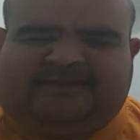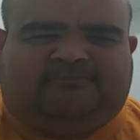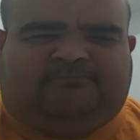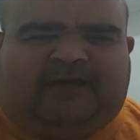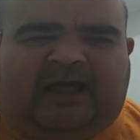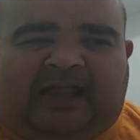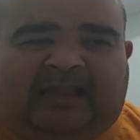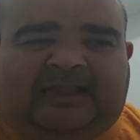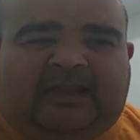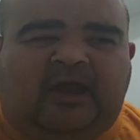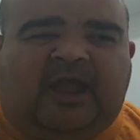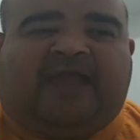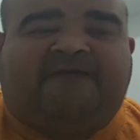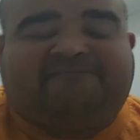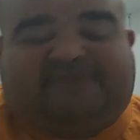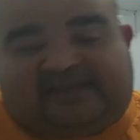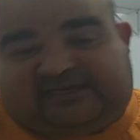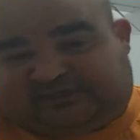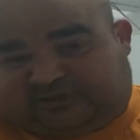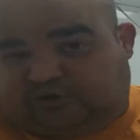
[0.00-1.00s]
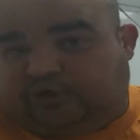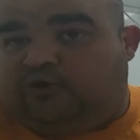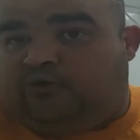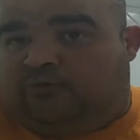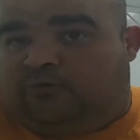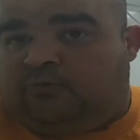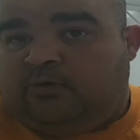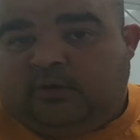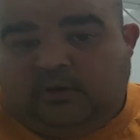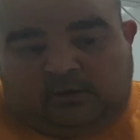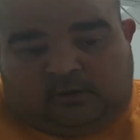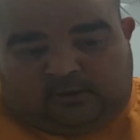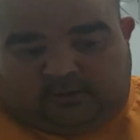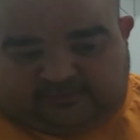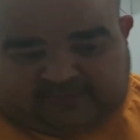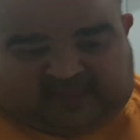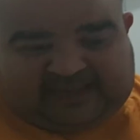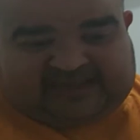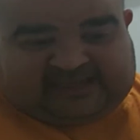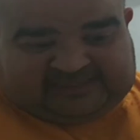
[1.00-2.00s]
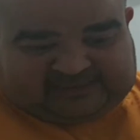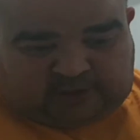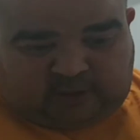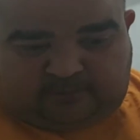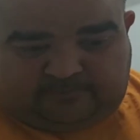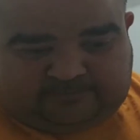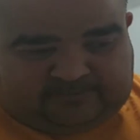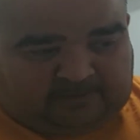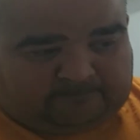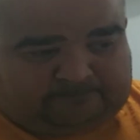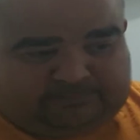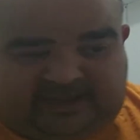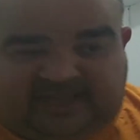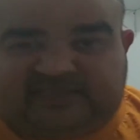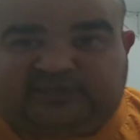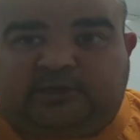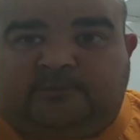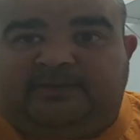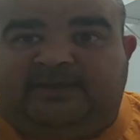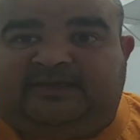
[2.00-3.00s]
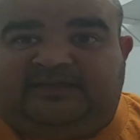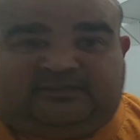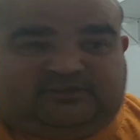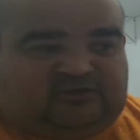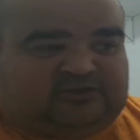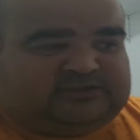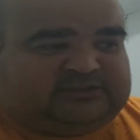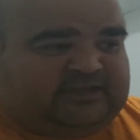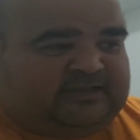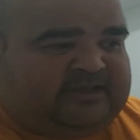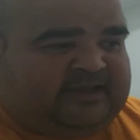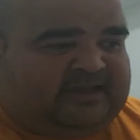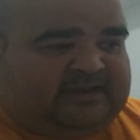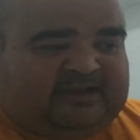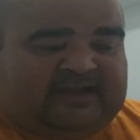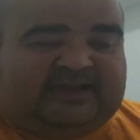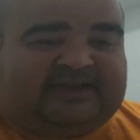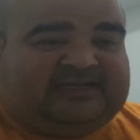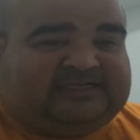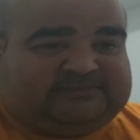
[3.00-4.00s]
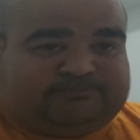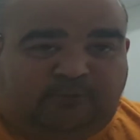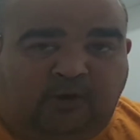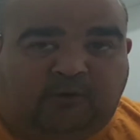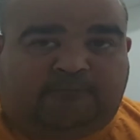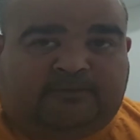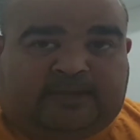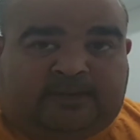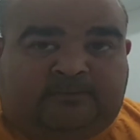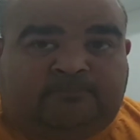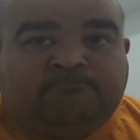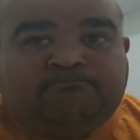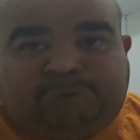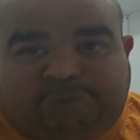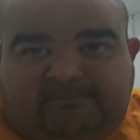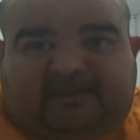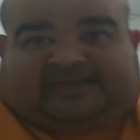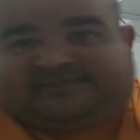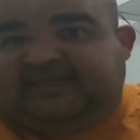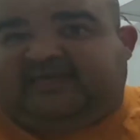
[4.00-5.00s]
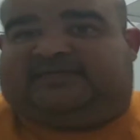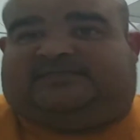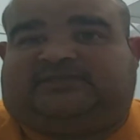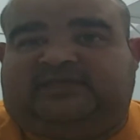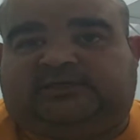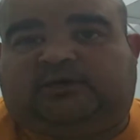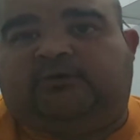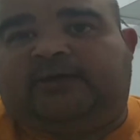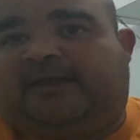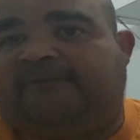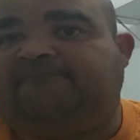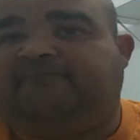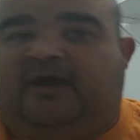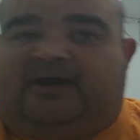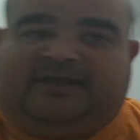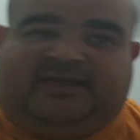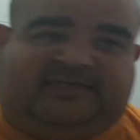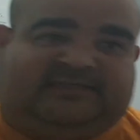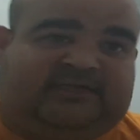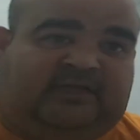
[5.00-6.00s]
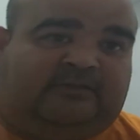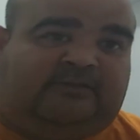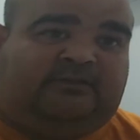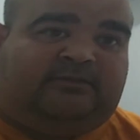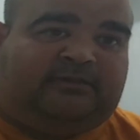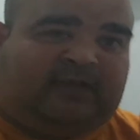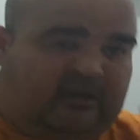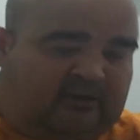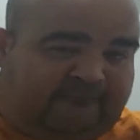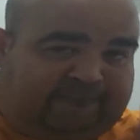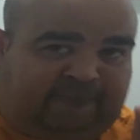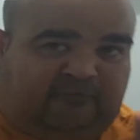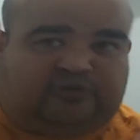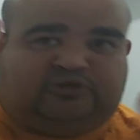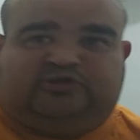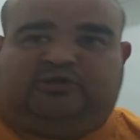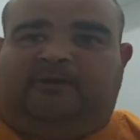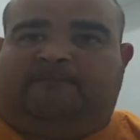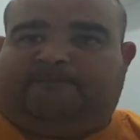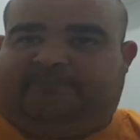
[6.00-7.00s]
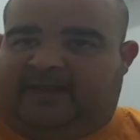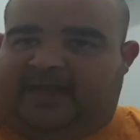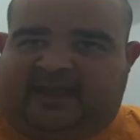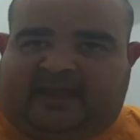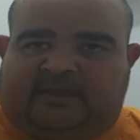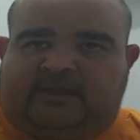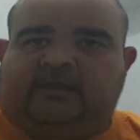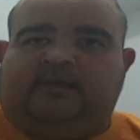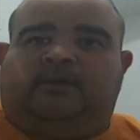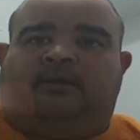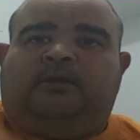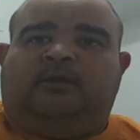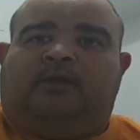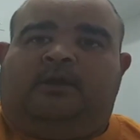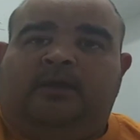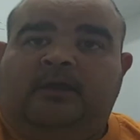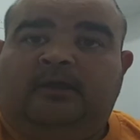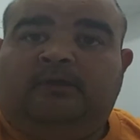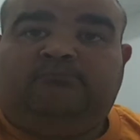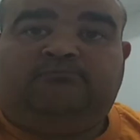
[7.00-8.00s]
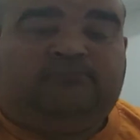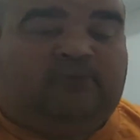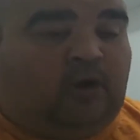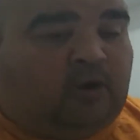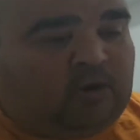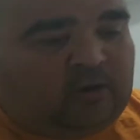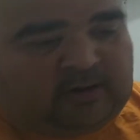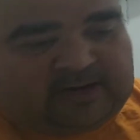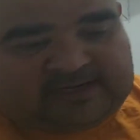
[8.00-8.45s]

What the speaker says: a little, if it's true that Blade's gonna be introduced in this movie, makes sense. Cause okay, fine, he's another version of Blade, or he's